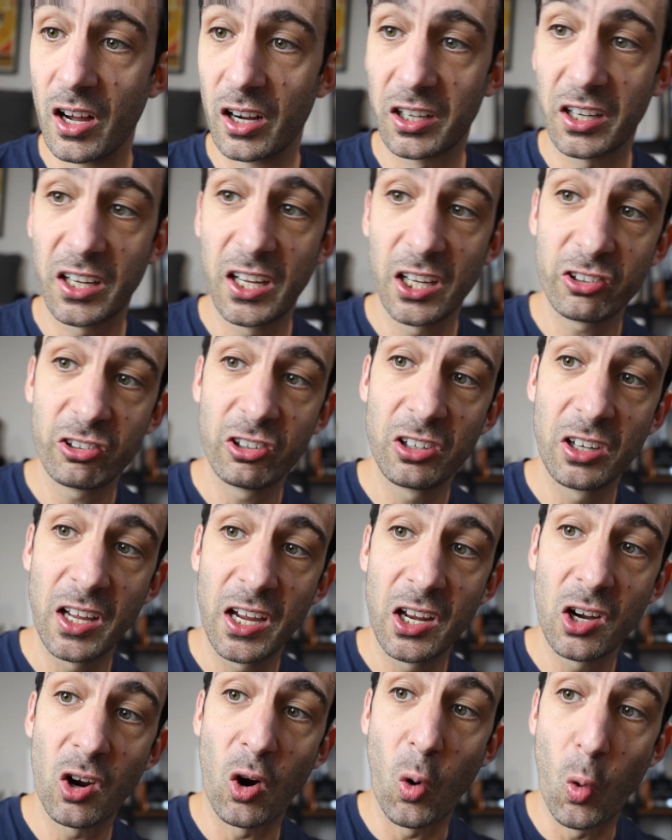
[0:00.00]
a
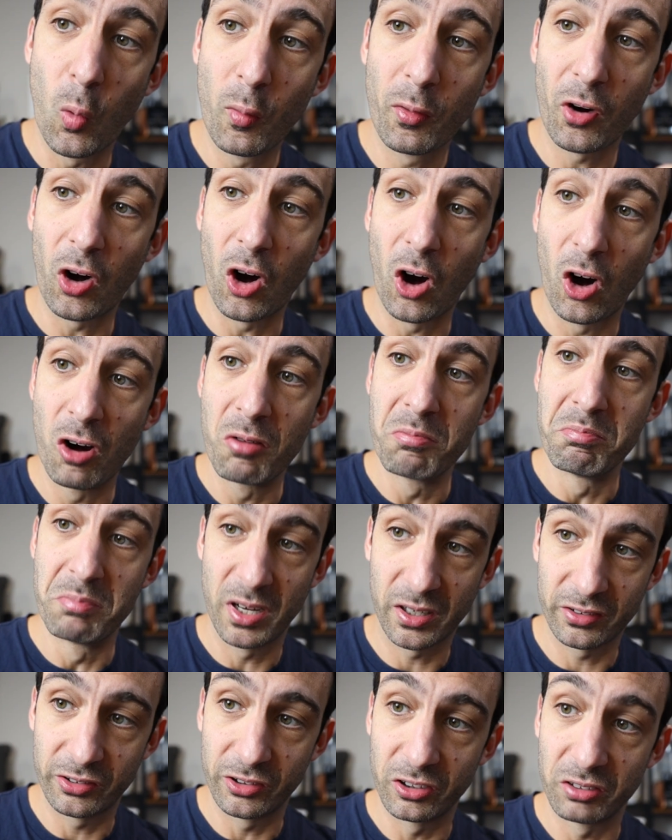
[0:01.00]
KitchenAid overarm
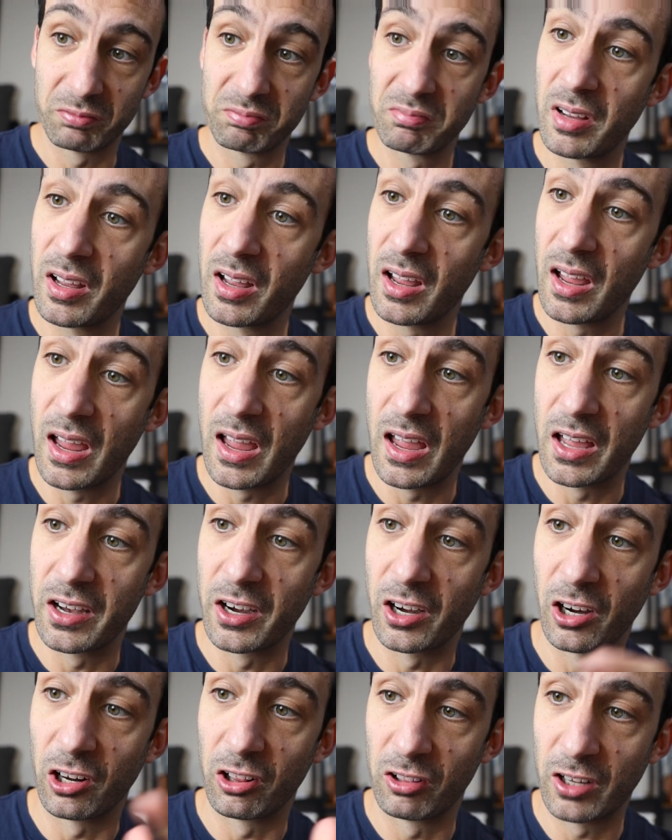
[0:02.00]
mixer,
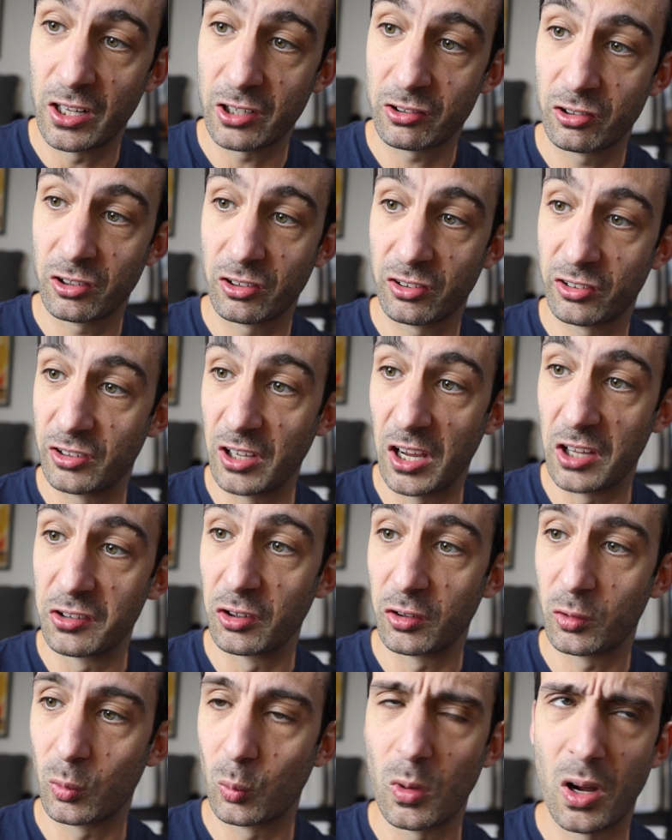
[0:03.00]
and an electric
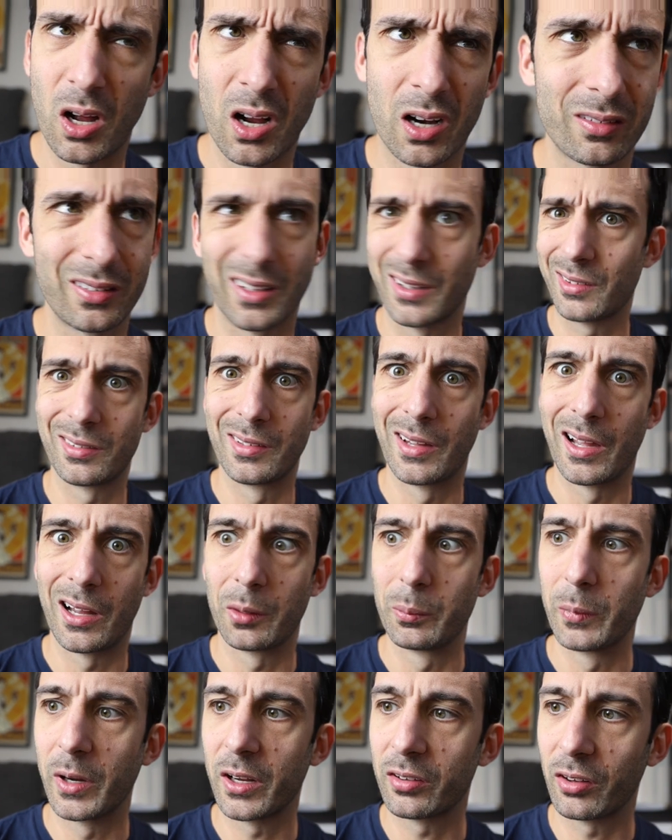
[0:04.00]
stainless wok, that's
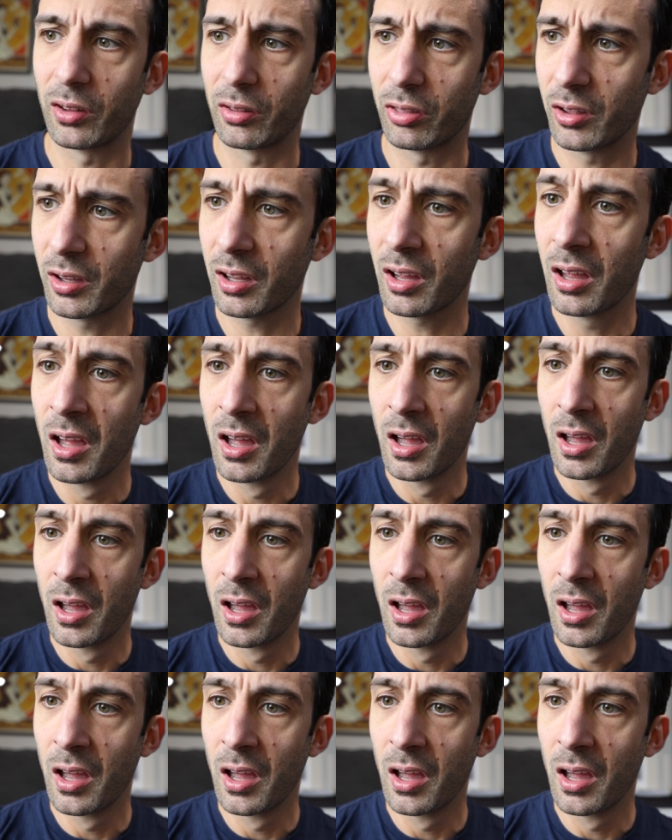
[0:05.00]
not a mixing thing,